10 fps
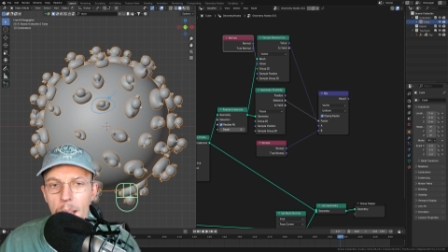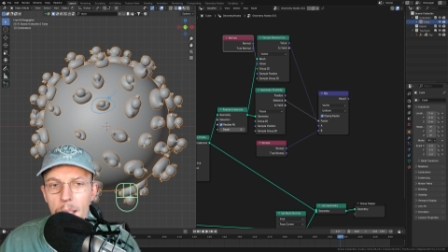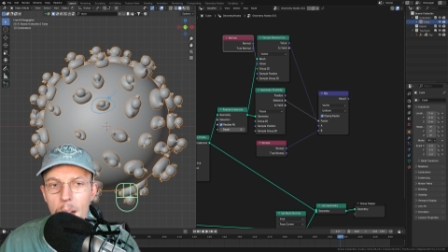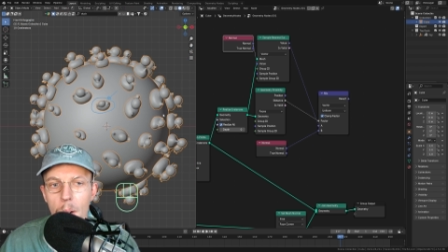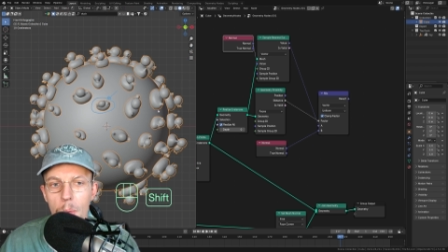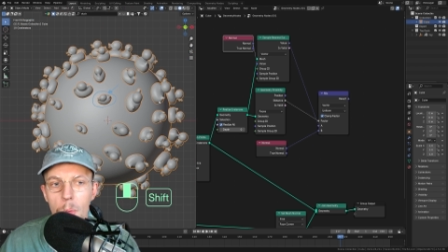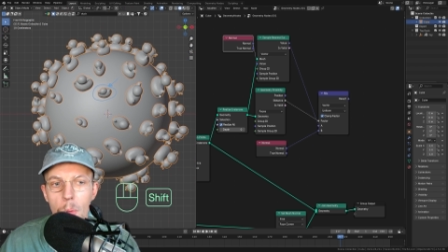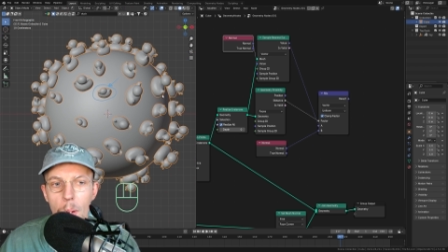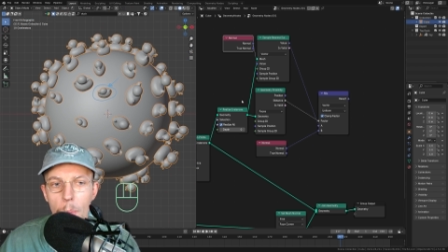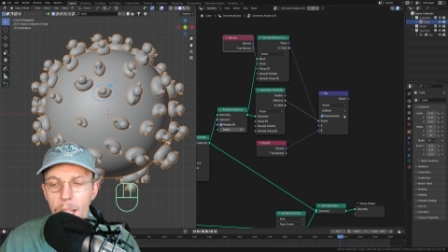Now
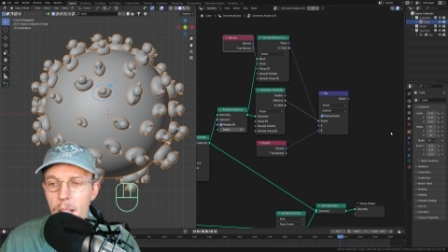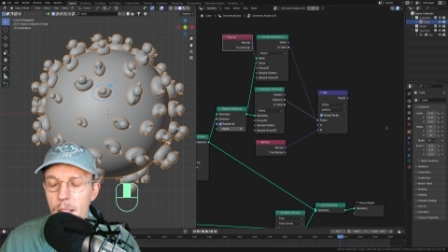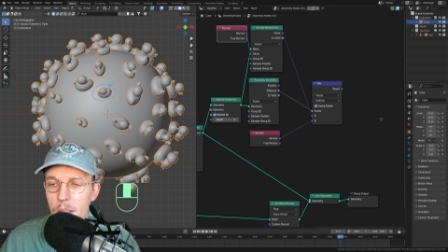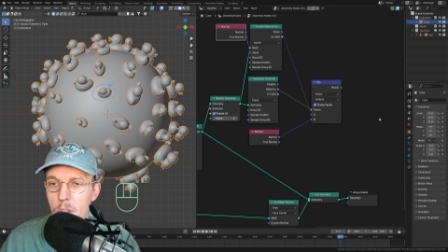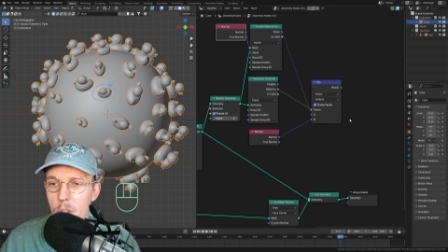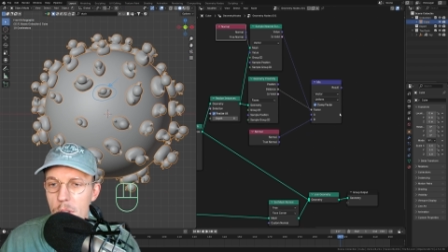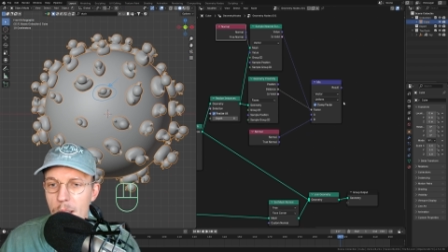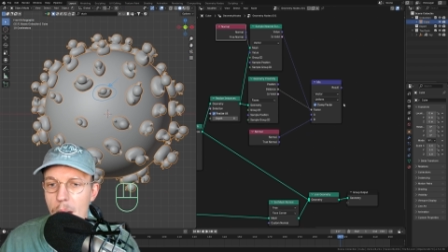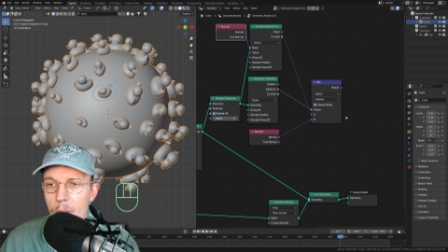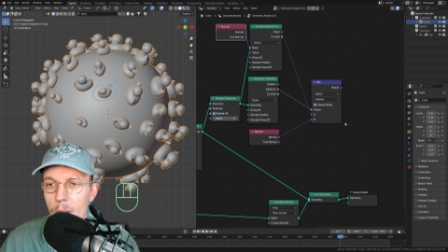we can just
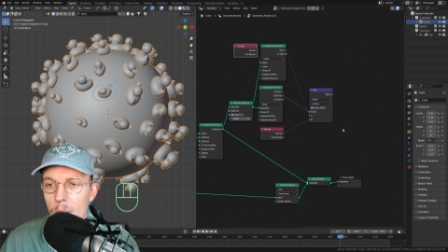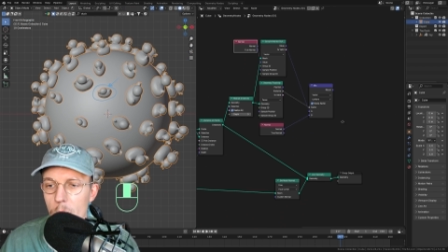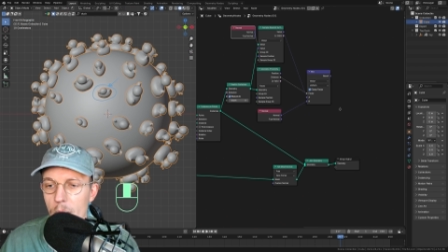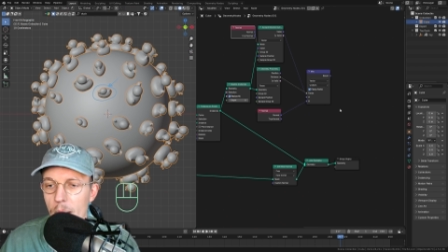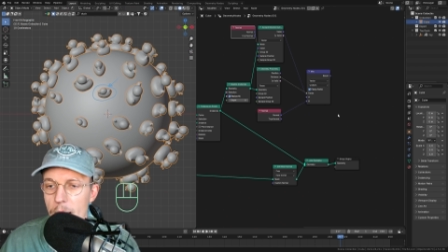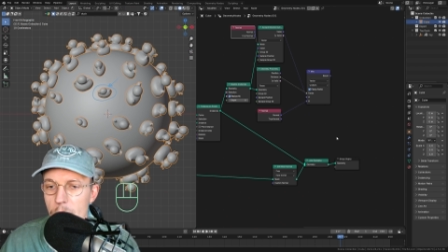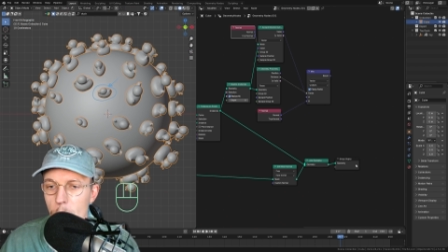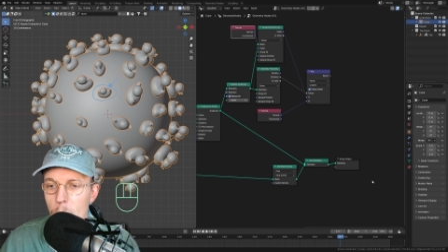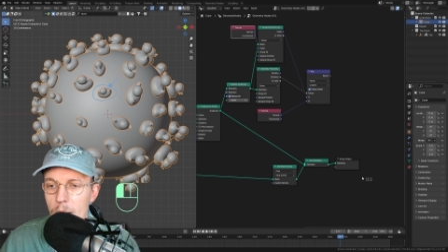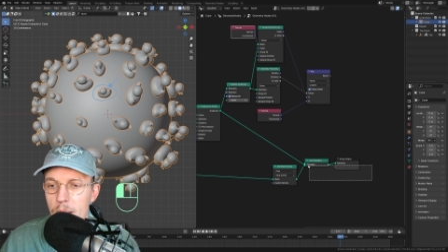have a look at
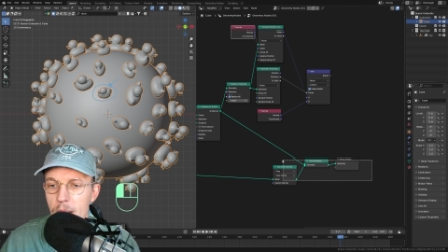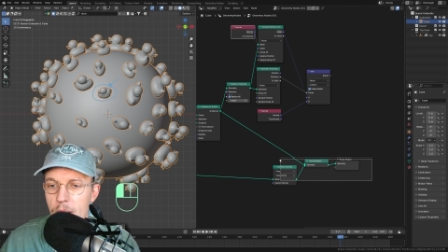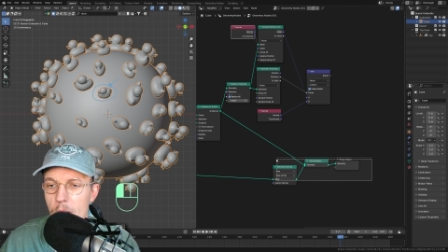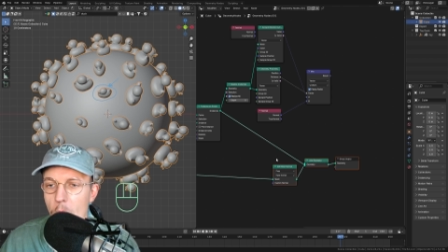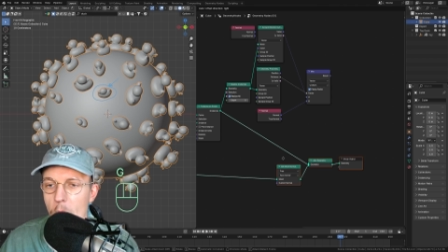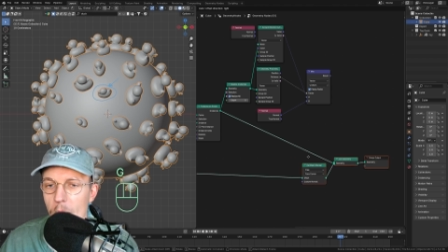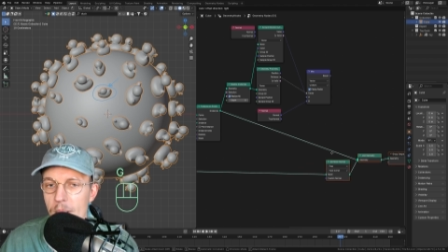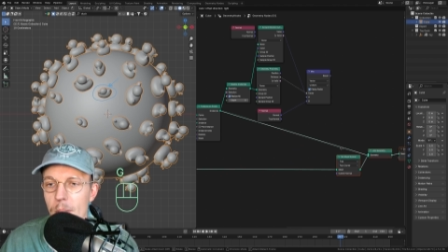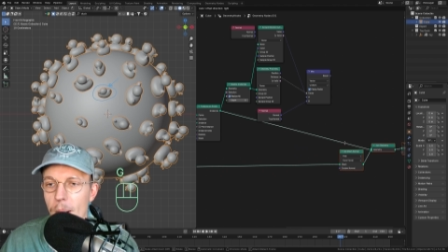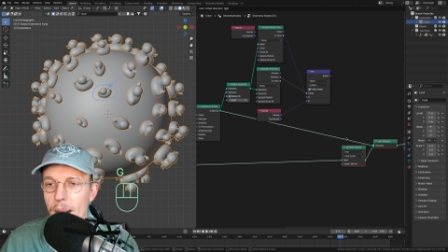what this does.
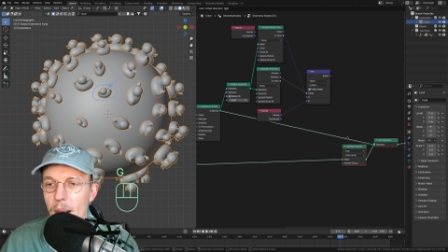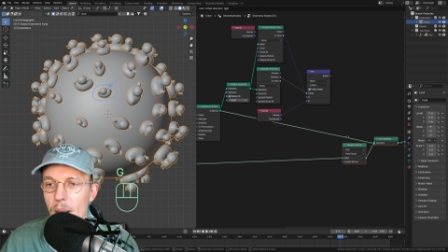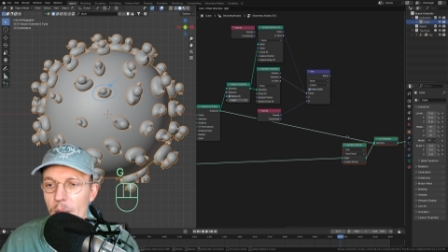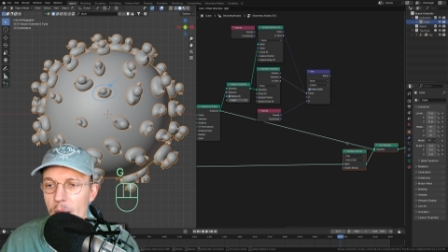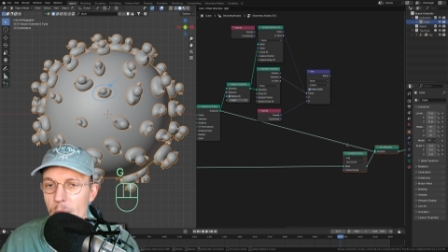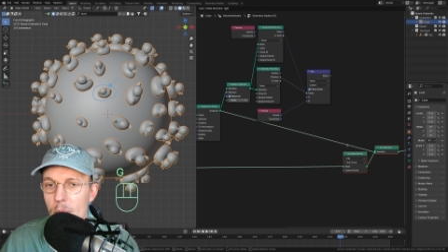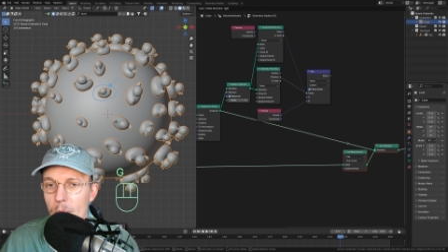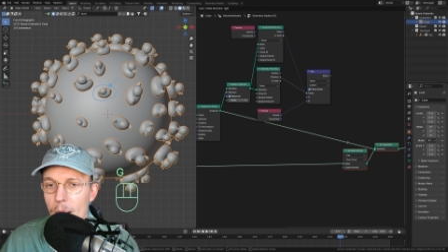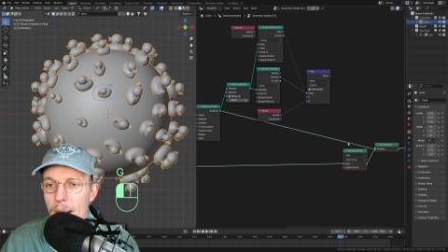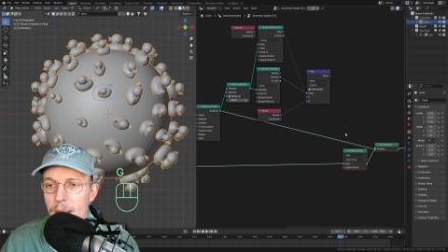Drag all of this to the
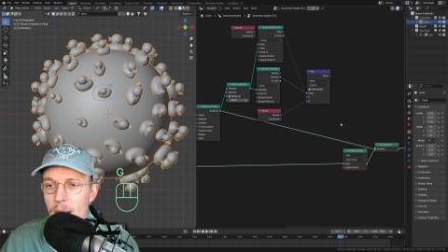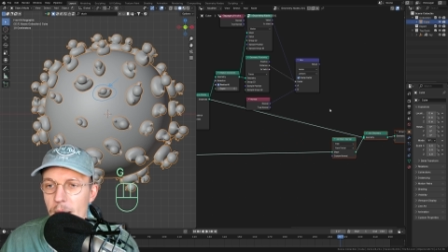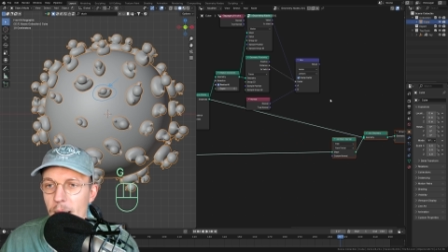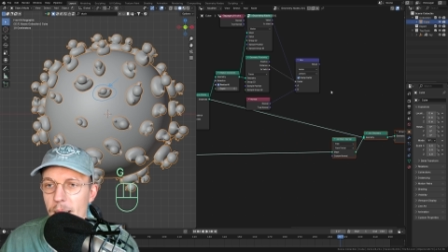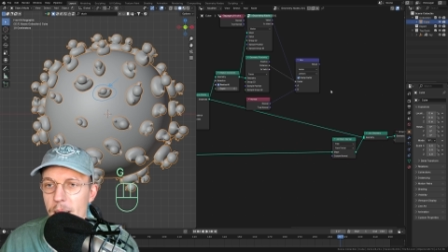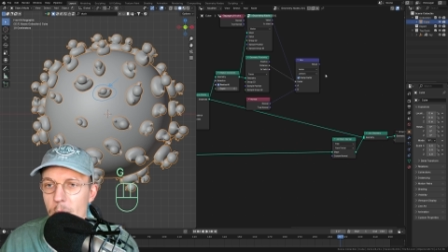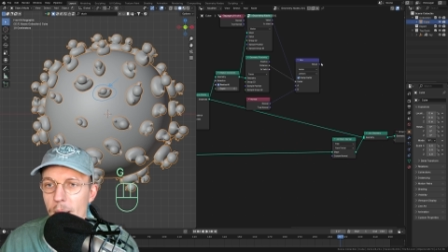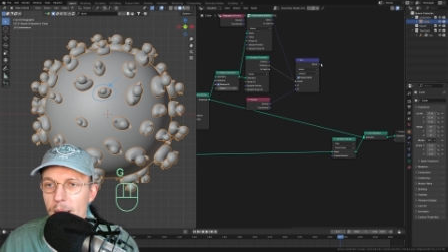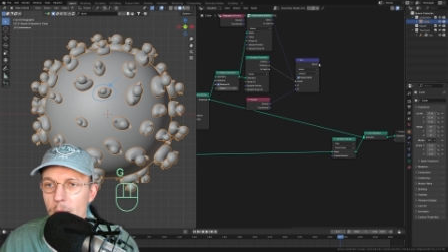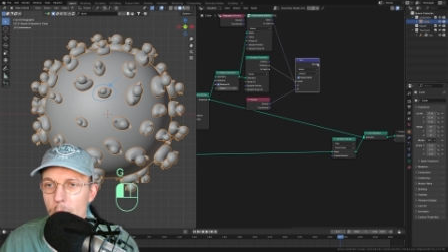right and let's
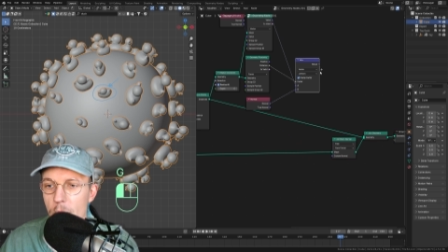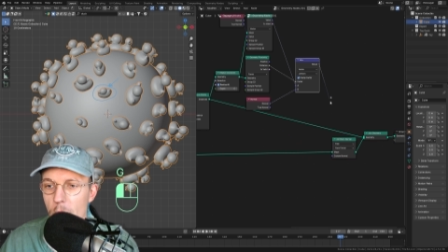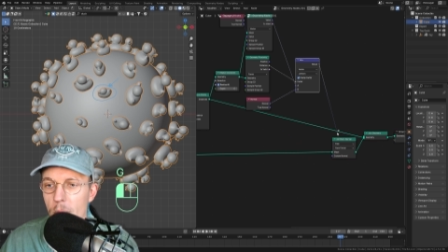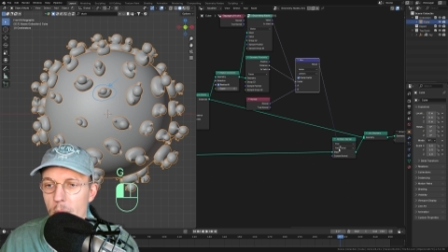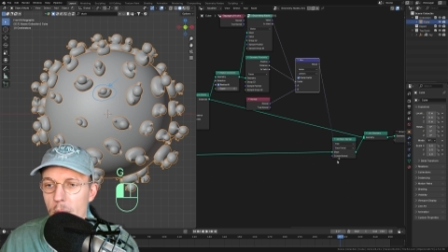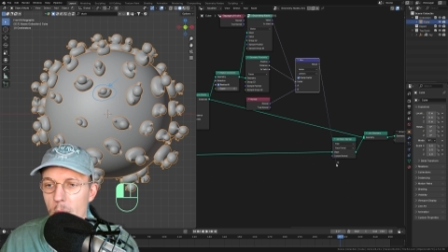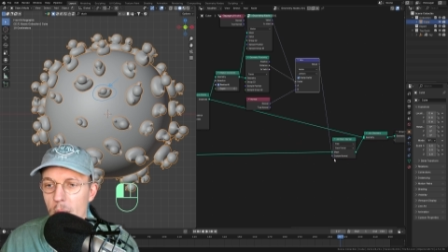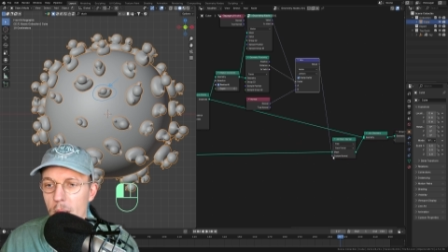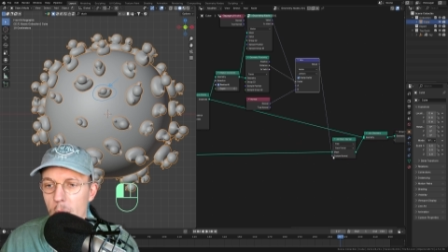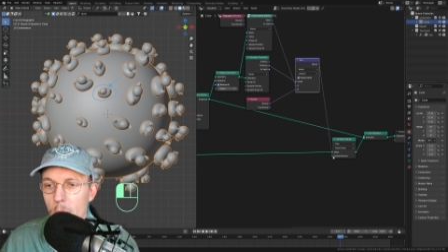connect the result to the
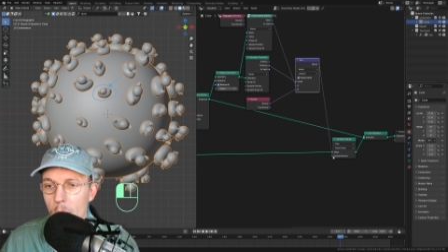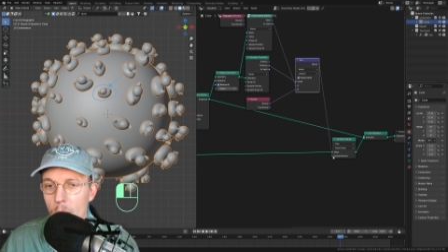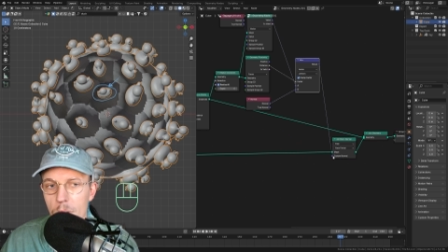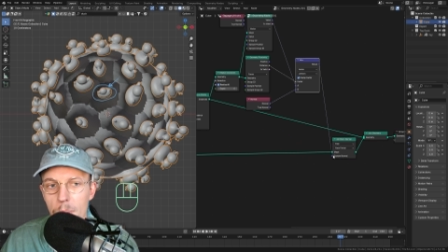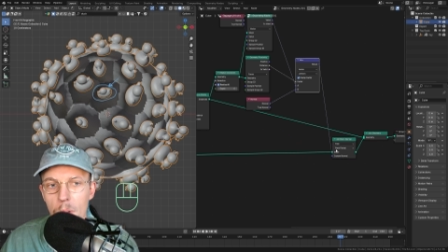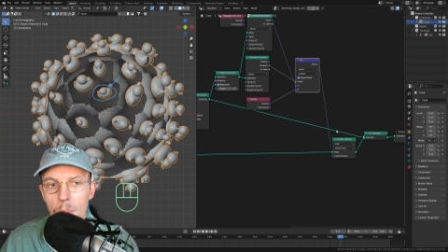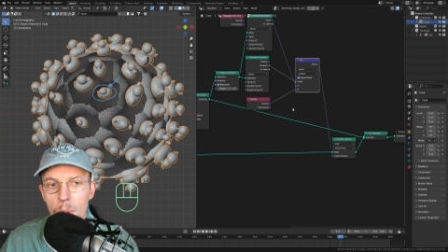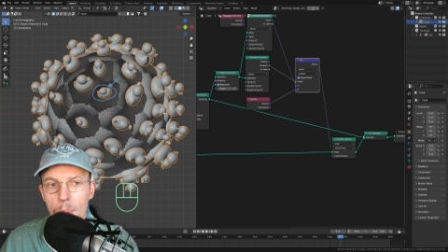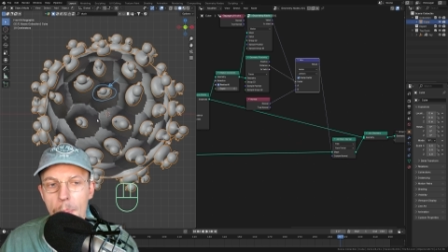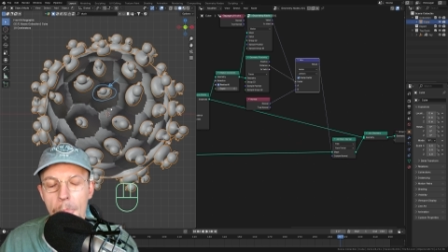new custom normal.